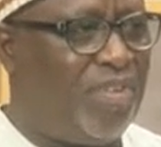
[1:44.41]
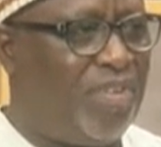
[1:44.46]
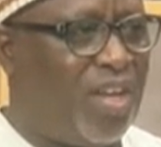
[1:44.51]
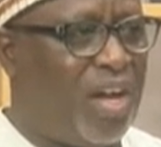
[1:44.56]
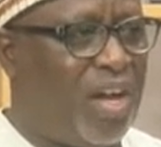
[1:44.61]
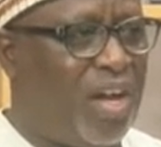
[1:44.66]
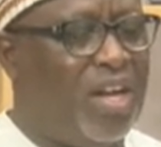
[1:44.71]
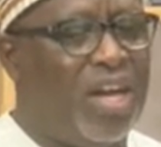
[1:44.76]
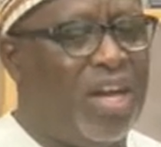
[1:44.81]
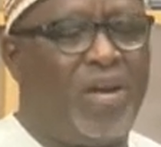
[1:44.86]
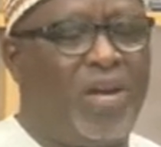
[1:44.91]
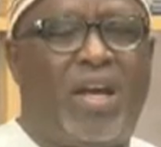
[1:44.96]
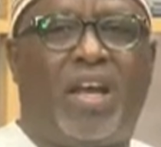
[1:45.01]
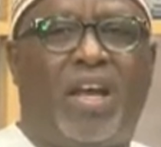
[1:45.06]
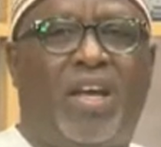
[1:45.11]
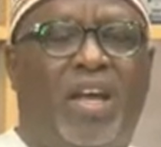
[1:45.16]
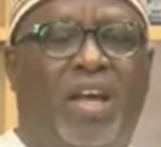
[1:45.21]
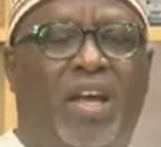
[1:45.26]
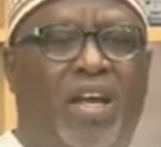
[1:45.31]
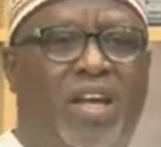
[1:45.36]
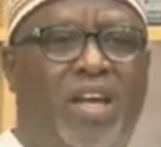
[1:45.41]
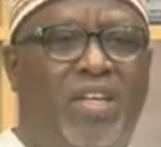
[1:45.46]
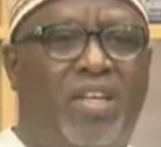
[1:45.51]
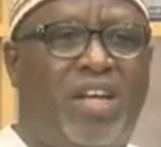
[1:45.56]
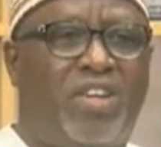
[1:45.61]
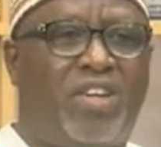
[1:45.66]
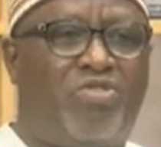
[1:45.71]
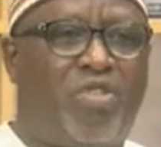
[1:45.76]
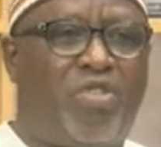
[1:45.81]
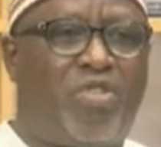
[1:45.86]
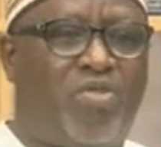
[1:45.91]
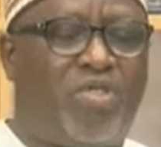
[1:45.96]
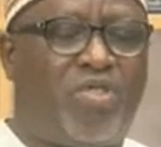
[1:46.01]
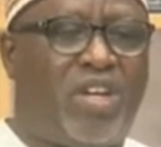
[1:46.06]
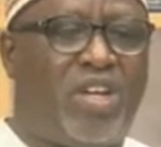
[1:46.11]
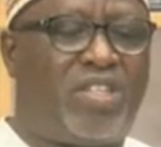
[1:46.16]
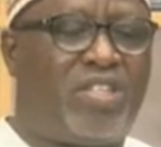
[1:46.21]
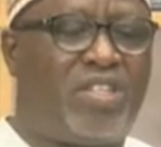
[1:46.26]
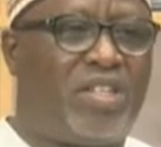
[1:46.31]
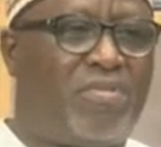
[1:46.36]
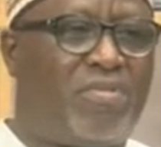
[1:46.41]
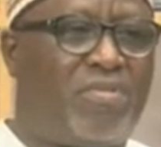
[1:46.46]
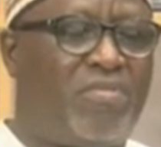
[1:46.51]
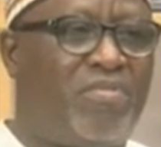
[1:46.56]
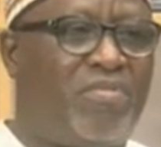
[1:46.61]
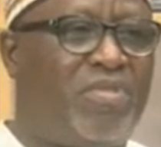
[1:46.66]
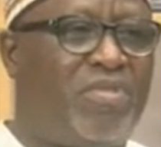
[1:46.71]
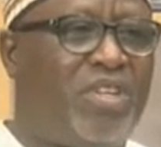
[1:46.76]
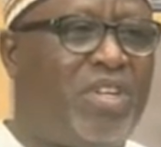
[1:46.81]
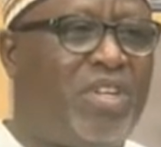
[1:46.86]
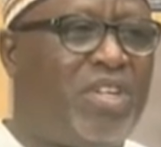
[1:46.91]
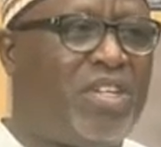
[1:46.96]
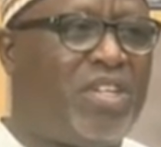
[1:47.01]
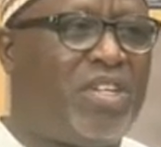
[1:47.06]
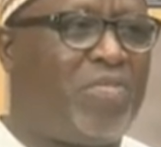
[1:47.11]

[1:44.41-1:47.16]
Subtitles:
And I can assure you that the